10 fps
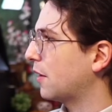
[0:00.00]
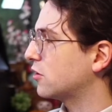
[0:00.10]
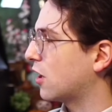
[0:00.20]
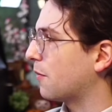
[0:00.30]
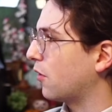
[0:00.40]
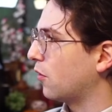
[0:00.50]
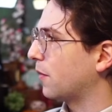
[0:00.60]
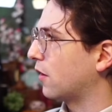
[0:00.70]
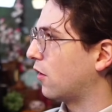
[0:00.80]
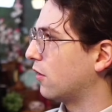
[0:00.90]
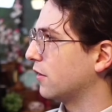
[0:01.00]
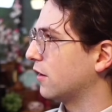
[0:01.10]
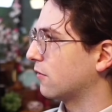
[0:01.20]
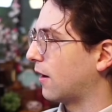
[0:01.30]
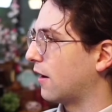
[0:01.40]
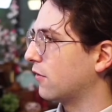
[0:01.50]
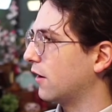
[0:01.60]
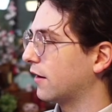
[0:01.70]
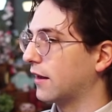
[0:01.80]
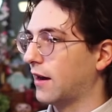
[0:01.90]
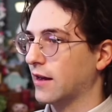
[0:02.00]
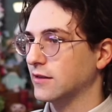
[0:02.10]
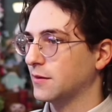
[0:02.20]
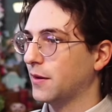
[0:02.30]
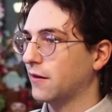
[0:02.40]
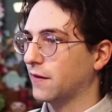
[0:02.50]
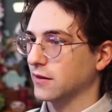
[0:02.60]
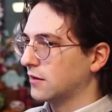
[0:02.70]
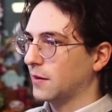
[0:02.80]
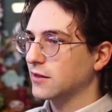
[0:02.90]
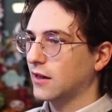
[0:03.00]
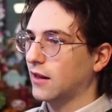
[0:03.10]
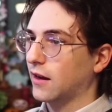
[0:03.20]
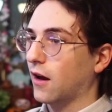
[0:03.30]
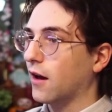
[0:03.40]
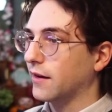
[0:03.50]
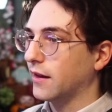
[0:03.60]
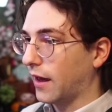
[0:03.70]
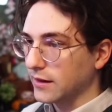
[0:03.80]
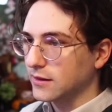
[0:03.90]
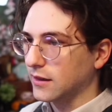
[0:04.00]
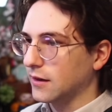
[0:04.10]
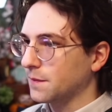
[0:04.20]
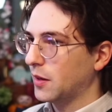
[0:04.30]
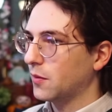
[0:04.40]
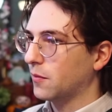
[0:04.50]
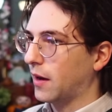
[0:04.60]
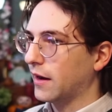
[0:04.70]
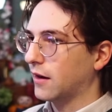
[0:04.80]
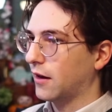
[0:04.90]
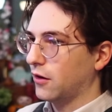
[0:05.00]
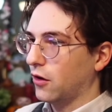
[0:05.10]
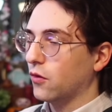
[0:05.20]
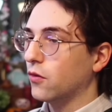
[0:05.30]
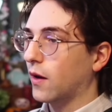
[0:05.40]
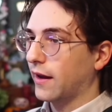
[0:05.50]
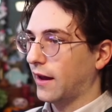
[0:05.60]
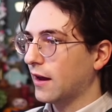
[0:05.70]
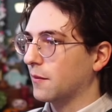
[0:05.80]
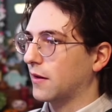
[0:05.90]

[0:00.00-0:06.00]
my shop open all year round, again, has its benefits, especially like on Etsy, people might not know who I am.